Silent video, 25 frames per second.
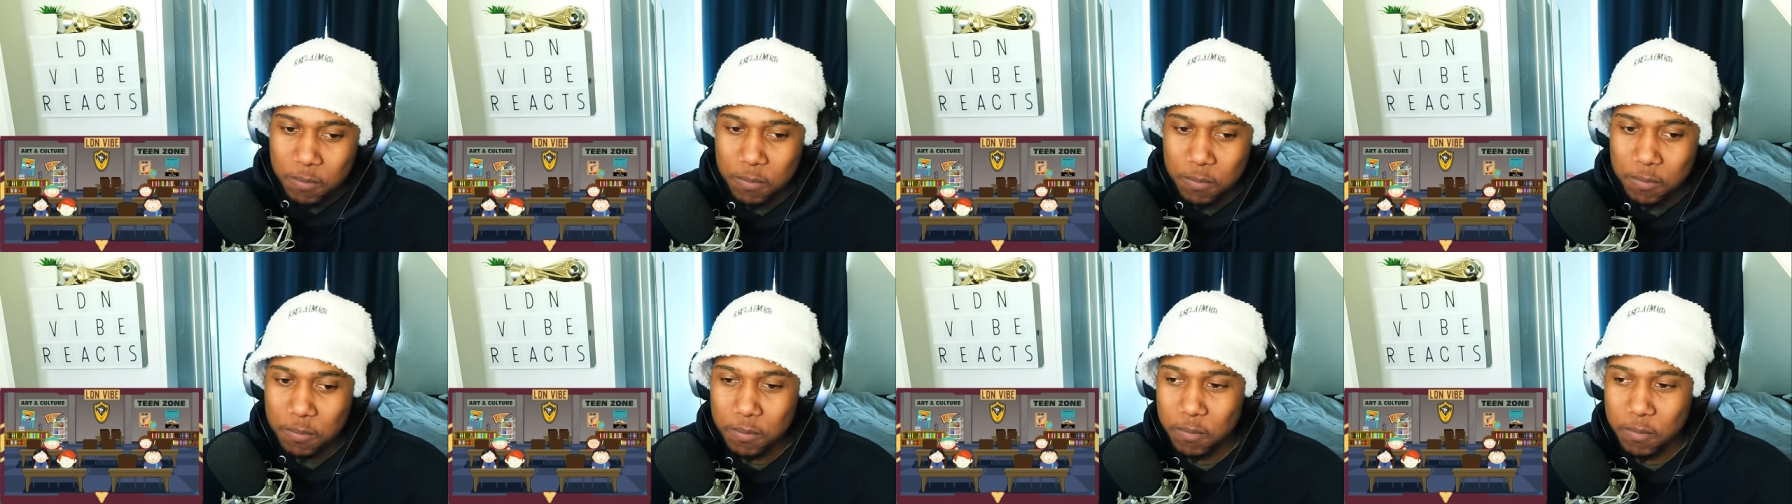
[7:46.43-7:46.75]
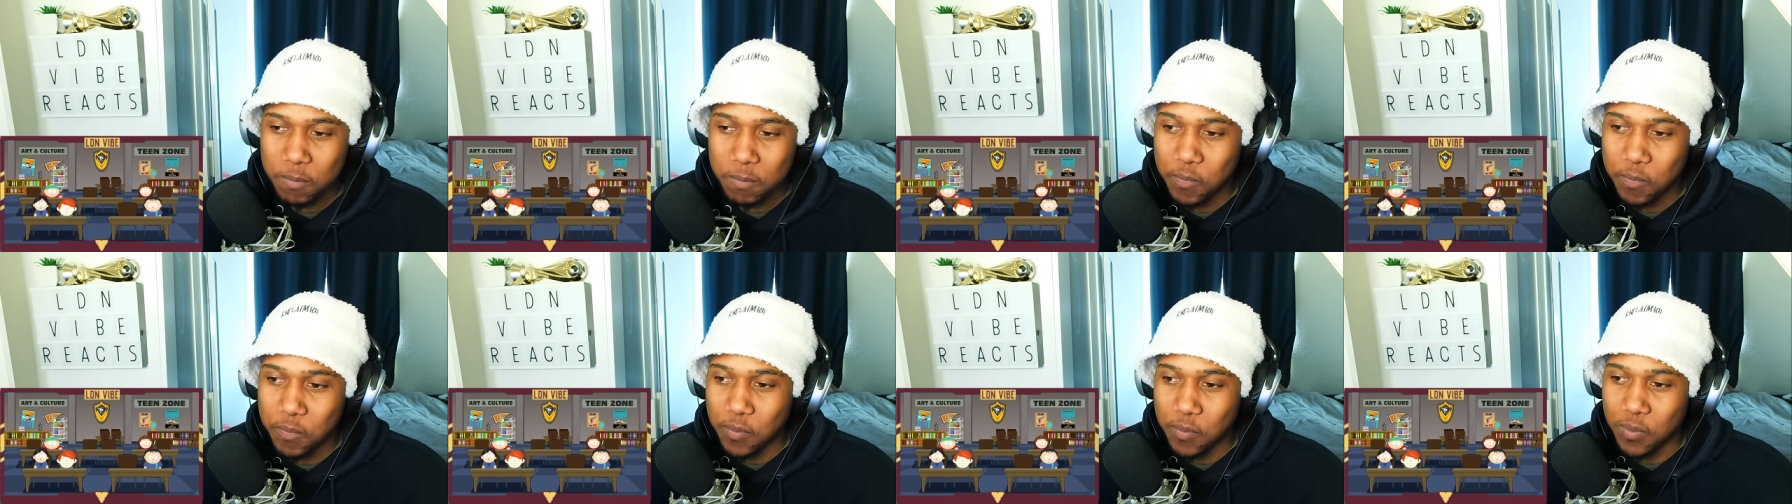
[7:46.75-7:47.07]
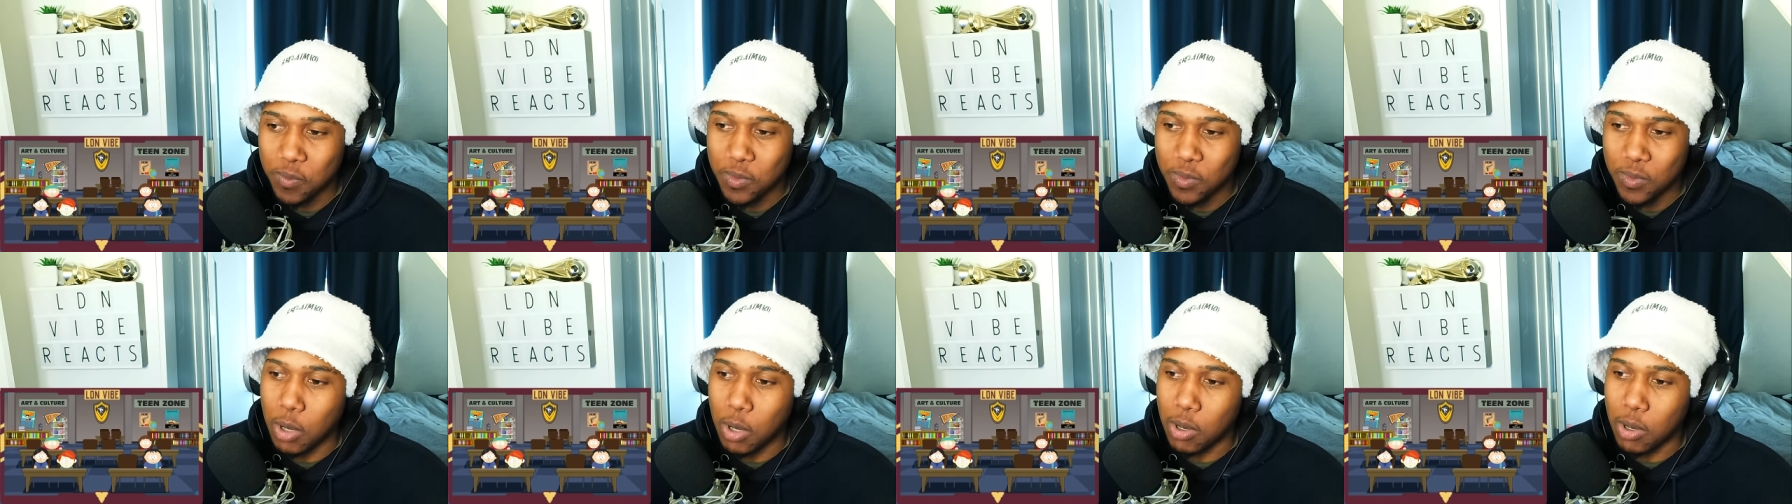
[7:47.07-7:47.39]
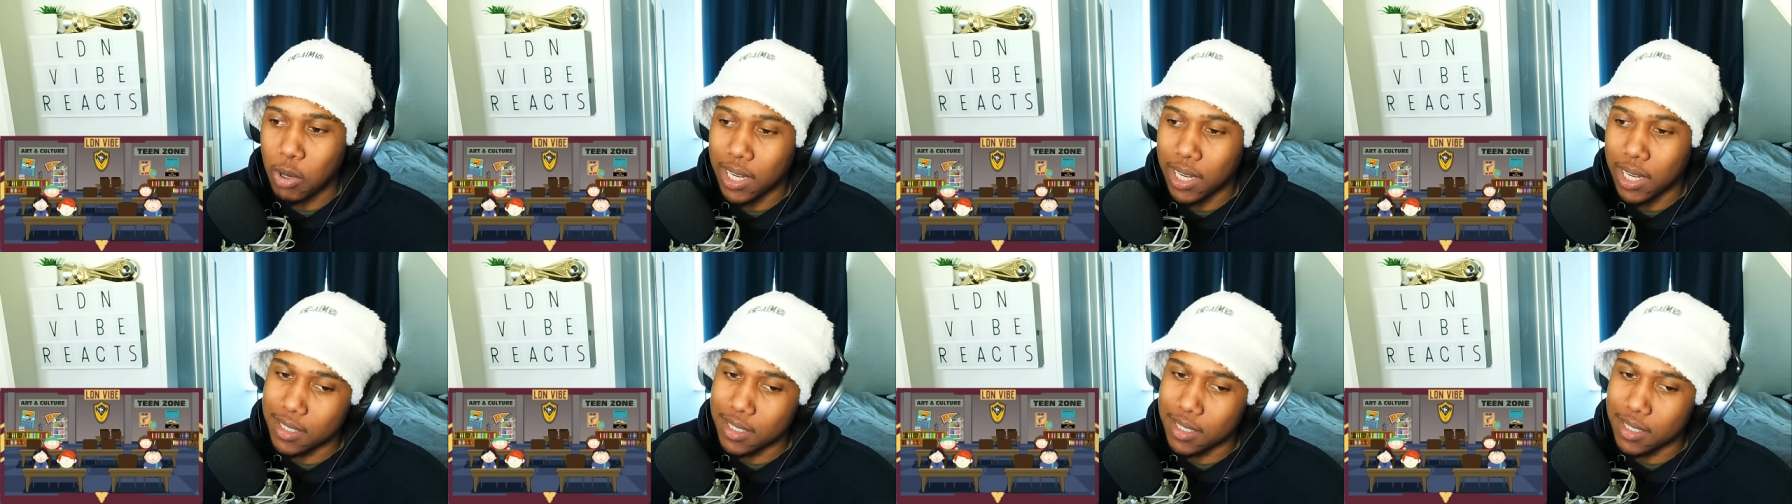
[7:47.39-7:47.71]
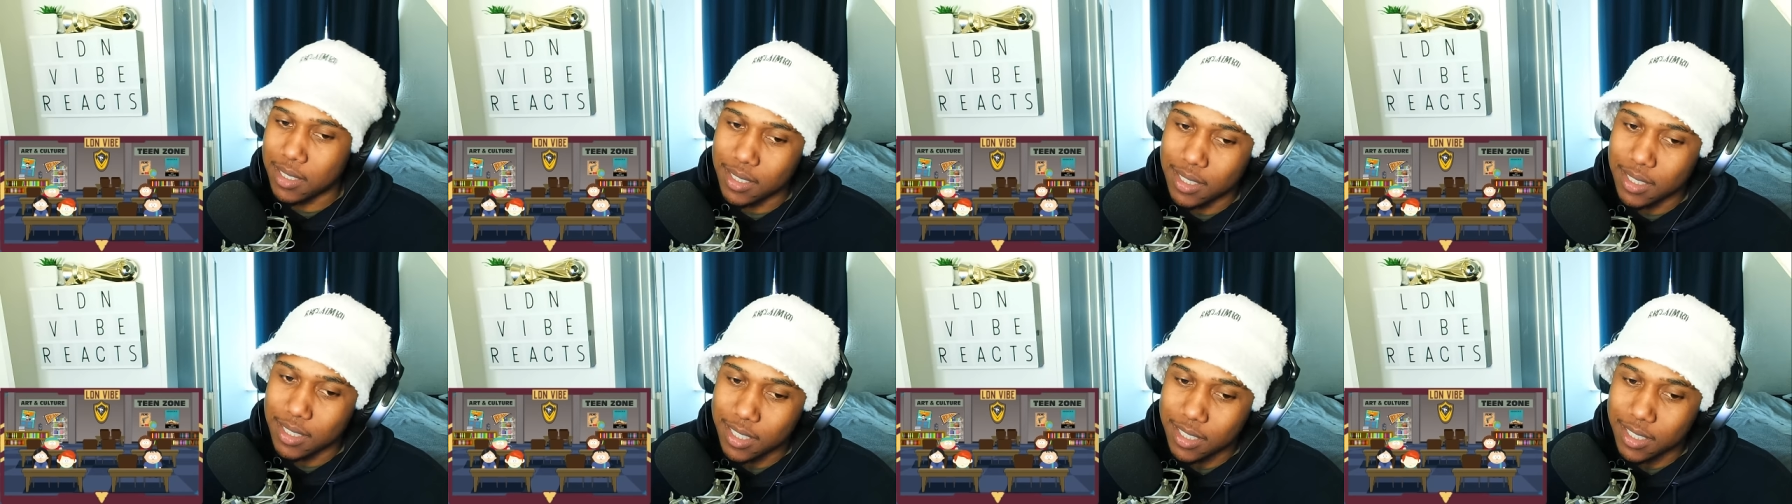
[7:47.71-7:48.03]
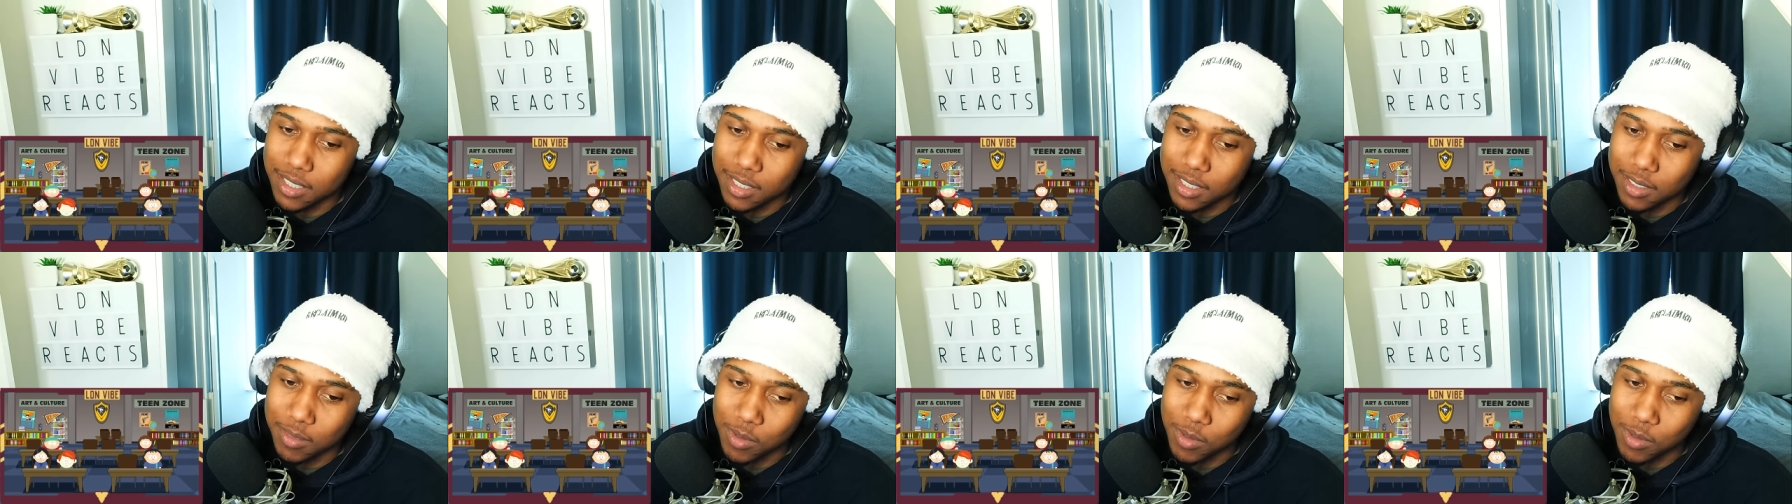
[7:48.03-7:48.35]
You're here oh, until detention. your
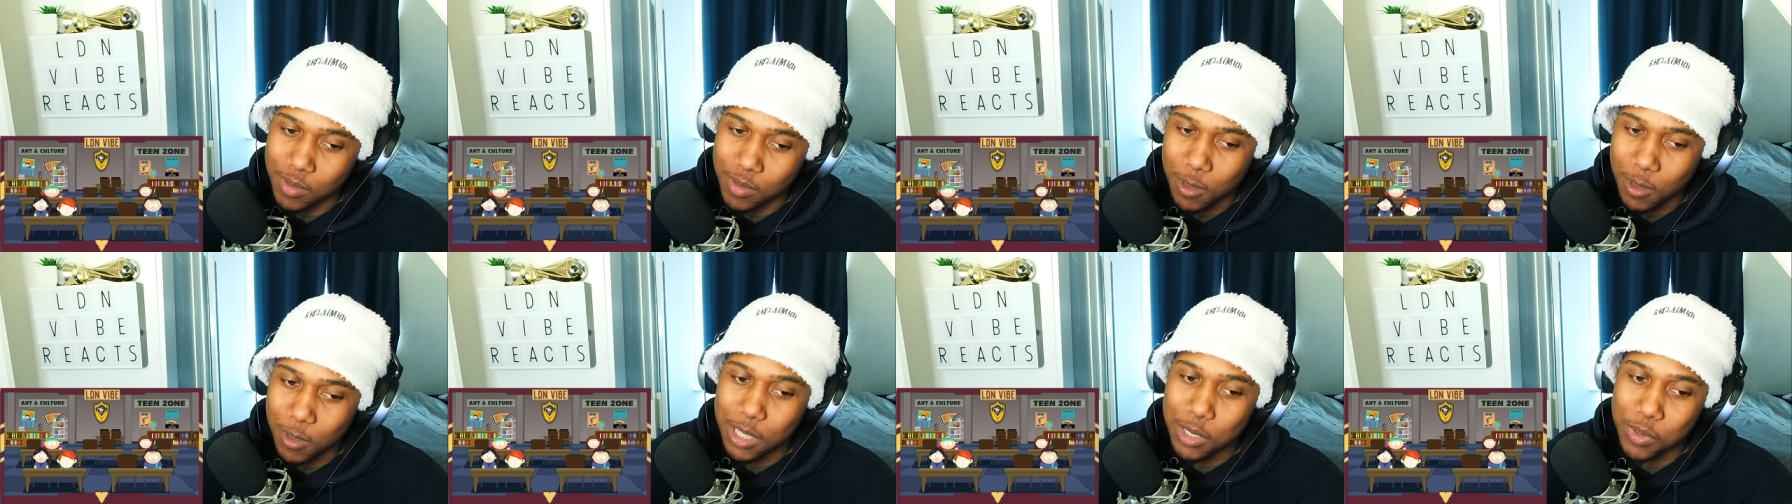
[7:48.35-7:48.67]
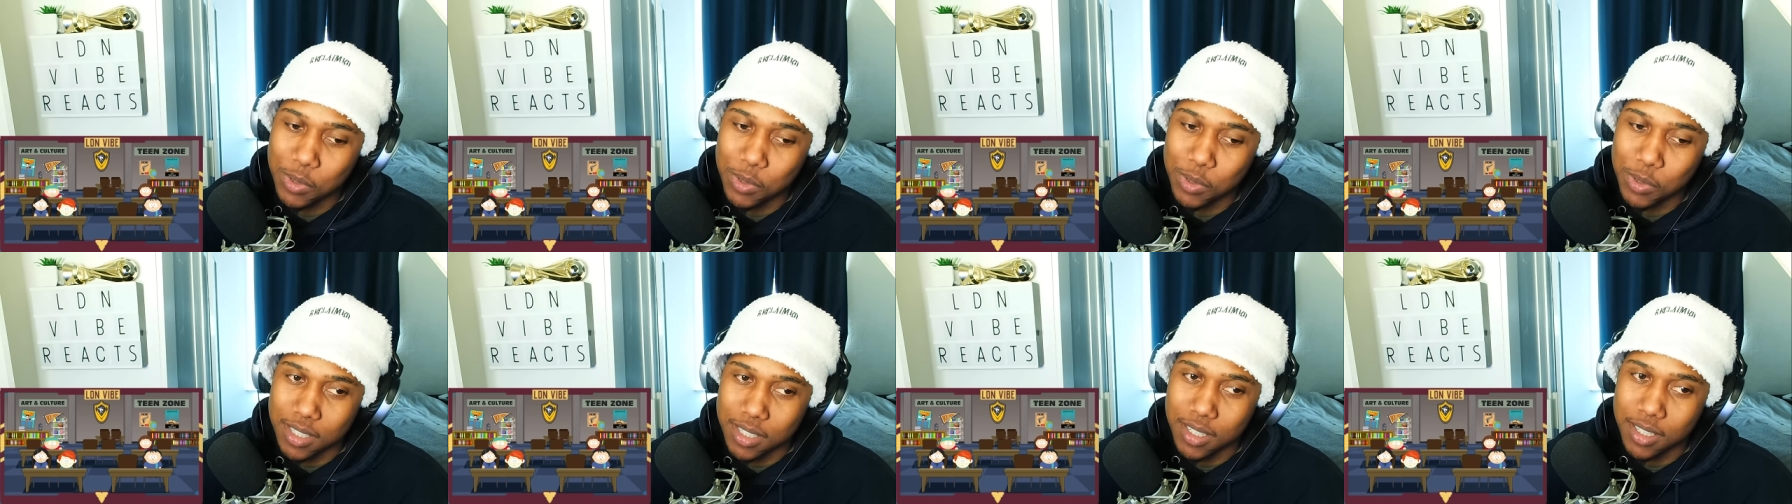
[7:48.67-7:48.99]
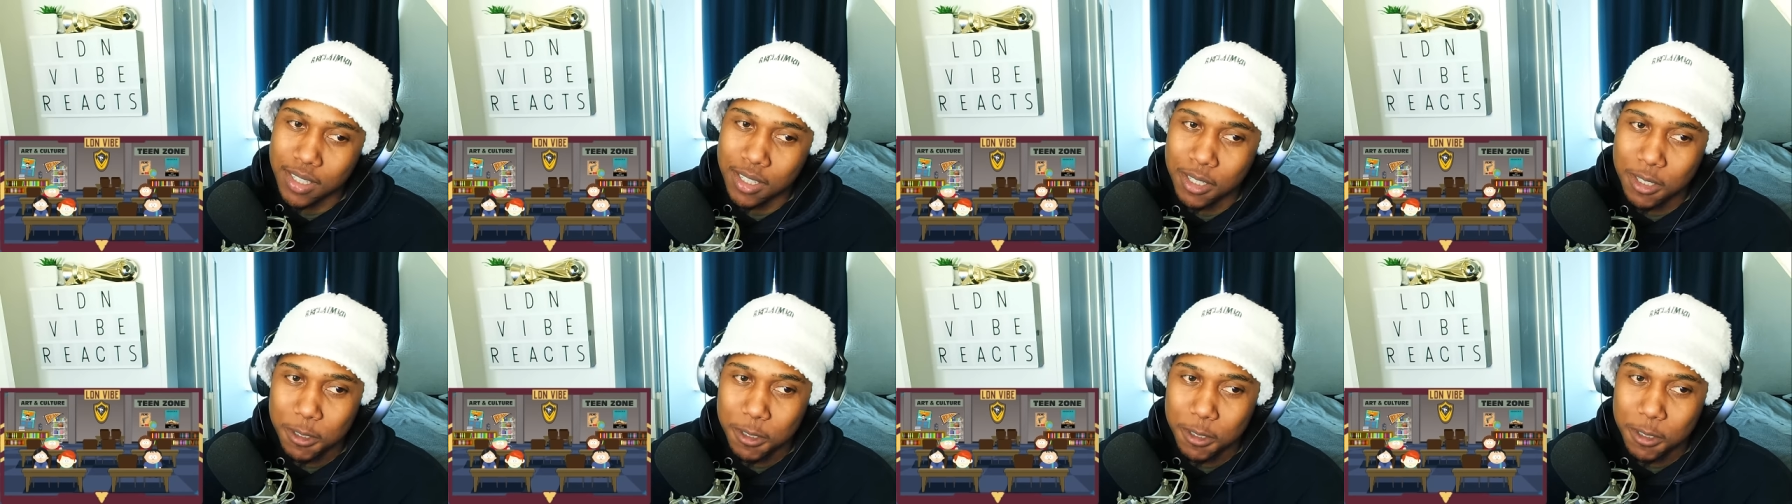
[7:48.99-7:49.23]
parents oh, come That's and pick said. you